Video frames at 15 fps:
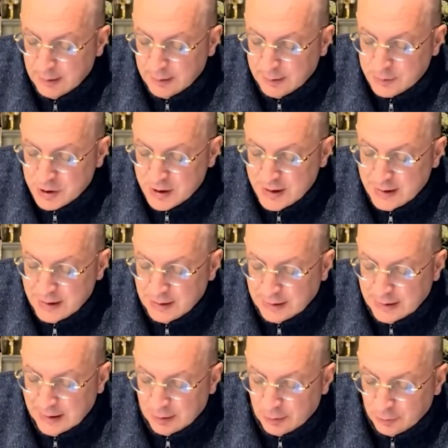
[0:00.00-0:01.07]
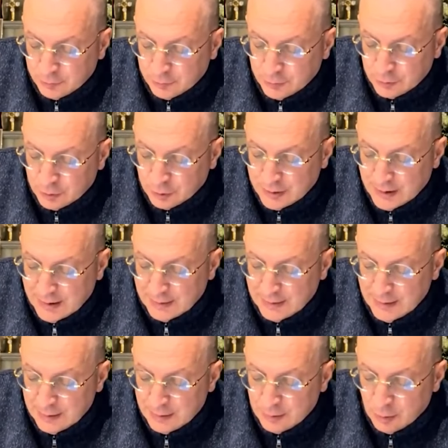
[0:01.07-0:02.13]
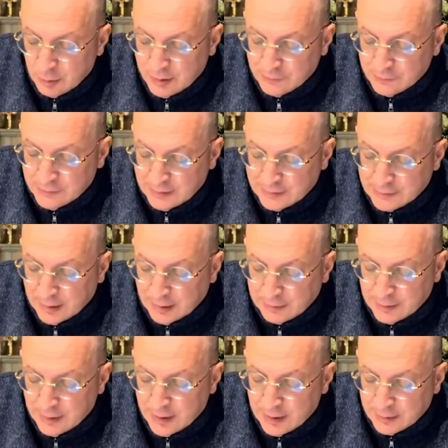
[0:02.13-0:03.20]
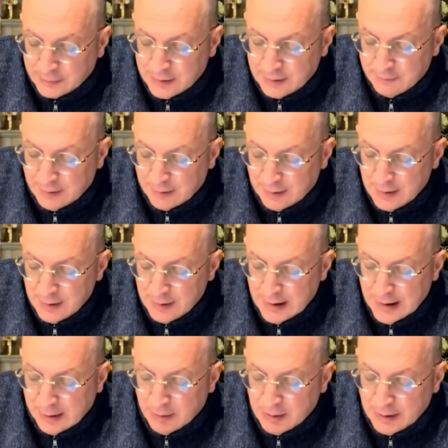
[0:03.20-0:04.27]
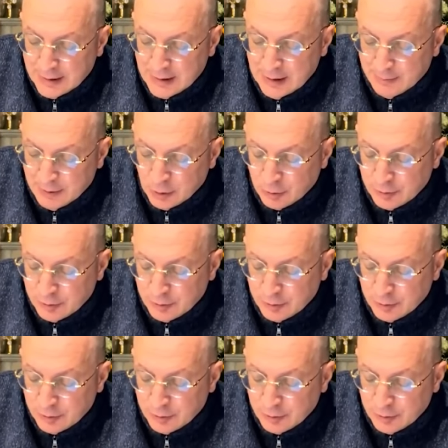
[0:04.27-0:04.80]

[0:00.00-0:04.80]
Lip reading: and there are not enough life rafts. The only raft that will bring you to safety is a little Catholic remnant.